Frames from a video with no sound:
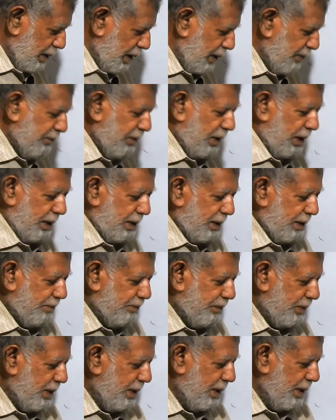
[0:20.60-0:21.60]
convert
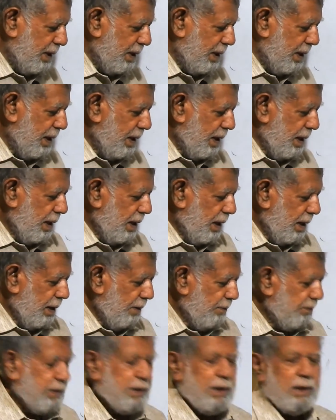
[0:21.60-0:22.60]

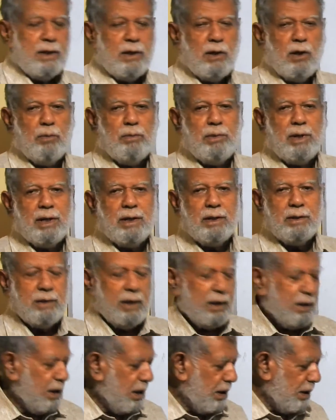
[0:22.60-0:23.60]
with the denominator
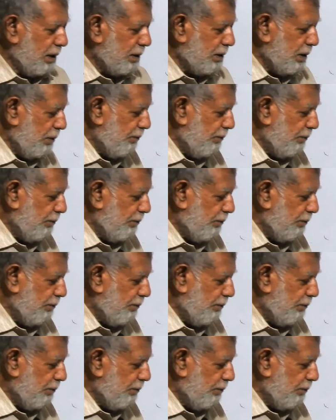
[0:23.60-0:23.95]
10, 100.